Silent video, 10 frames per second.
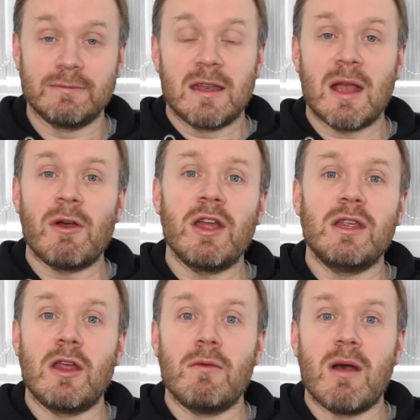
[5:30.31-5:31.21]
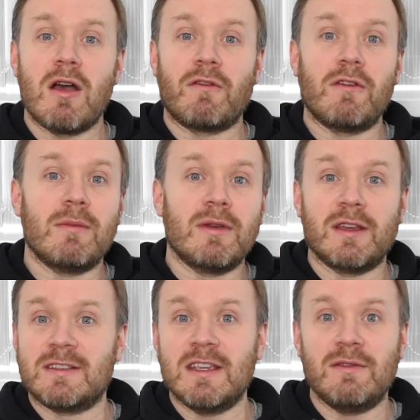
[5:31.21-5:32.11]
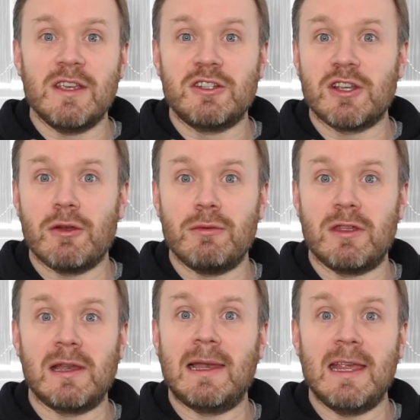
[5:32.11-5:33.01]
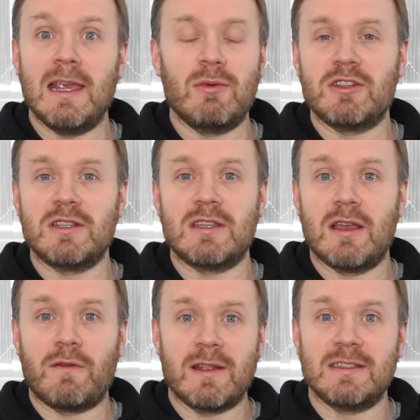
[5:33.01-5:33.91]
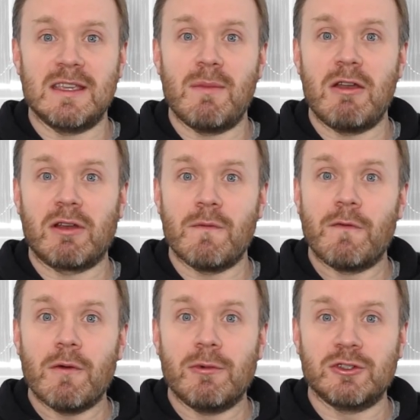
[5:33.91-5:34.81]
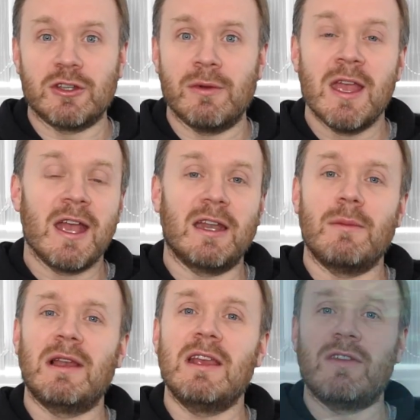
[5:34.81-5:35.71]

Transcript: Now, I only know Mark from a TV show, The League, which is a fantasy American football show, and I believe